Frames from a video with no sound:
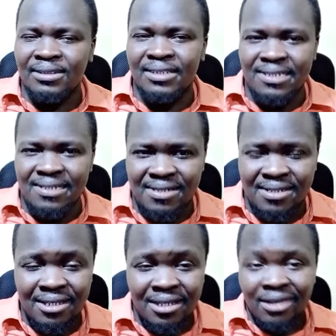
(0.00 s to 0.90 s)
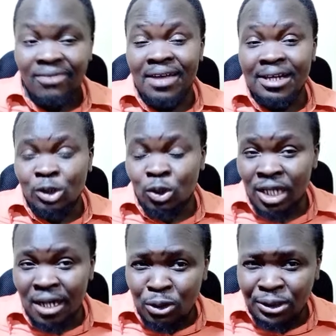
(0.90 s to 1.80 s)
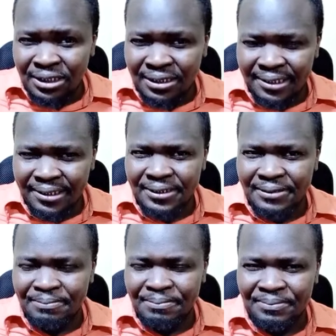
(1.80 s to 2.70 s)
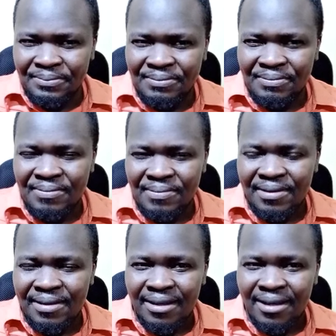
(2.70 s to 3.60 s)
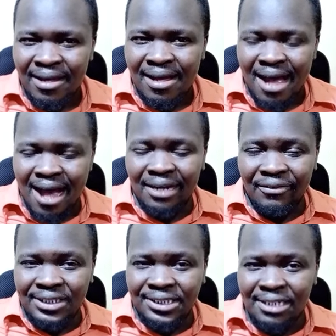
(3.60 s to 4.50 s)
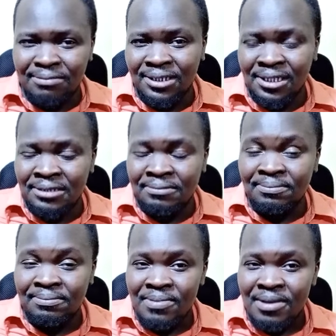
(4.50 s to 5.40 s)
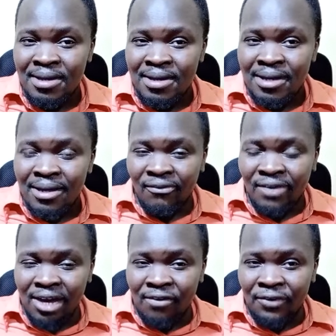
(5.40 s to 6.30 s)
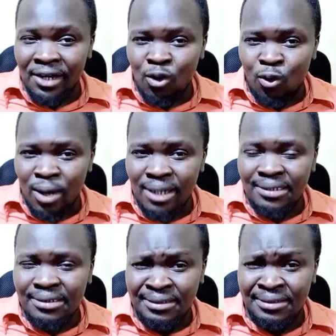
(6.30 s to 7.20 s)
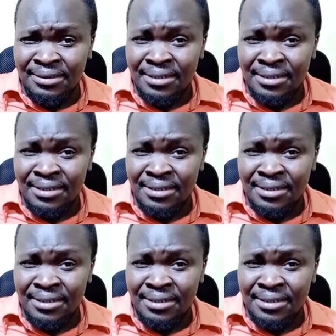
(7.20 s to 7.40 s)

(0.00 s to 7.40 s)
Yes, they are talking about integrity. And at the same time, They are very quiet,